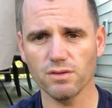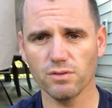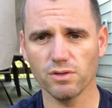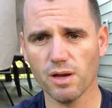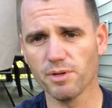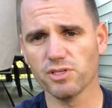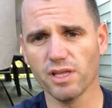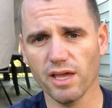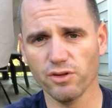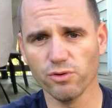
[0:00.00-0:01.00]
you come into
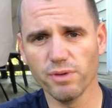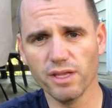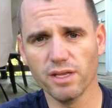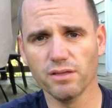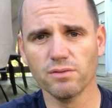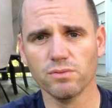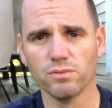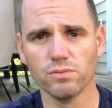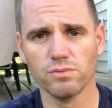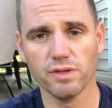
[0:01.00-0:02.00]
the annual meeting,
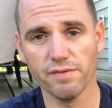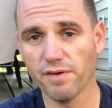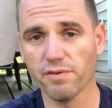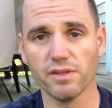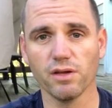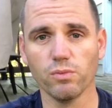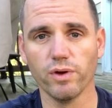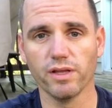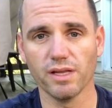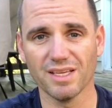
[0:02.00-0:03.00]
if everything
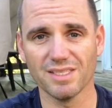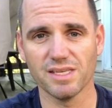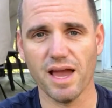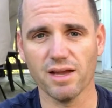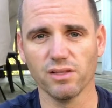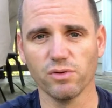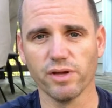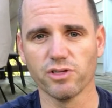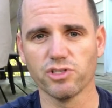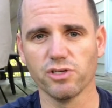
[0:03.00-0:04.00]
went exactly the
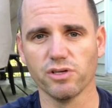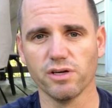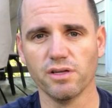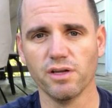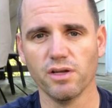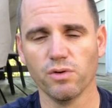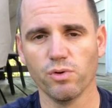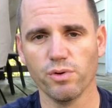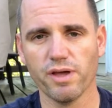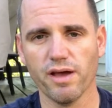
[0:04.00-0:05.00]
way it should,
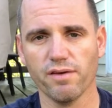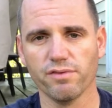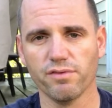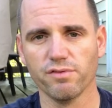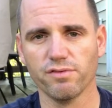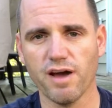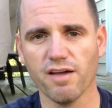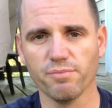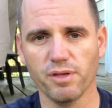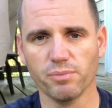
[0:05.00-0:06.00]
we would have
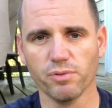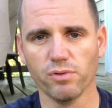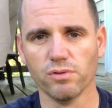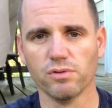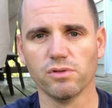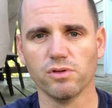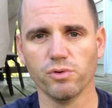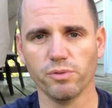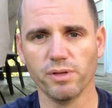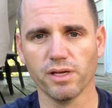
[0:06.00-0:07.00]
5 people
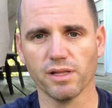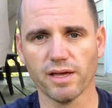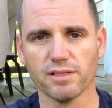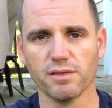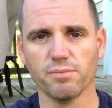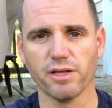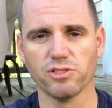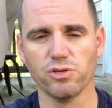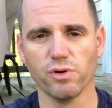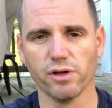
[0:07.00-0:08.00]
who would be elected by
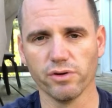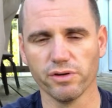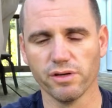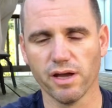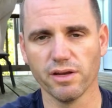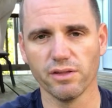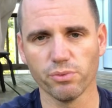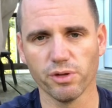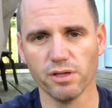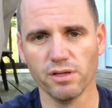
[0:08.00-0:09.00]

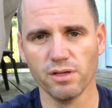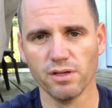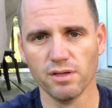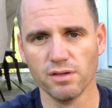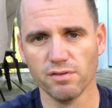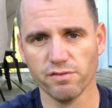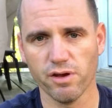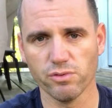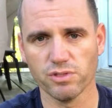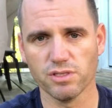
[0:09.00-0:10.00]
293
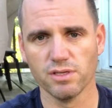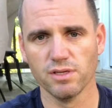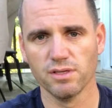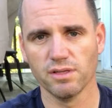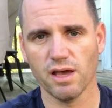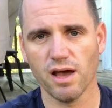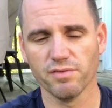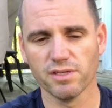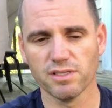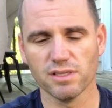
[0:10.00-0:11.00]
votes. Now
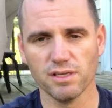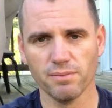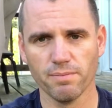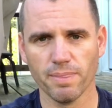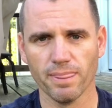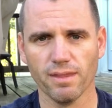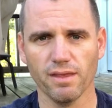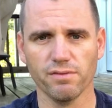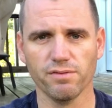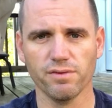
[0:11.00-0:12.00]
obviously
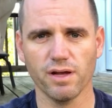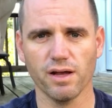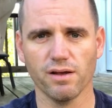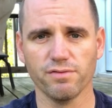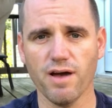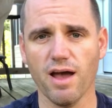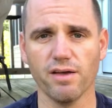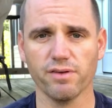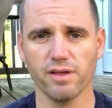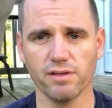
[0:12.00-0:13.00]
if 5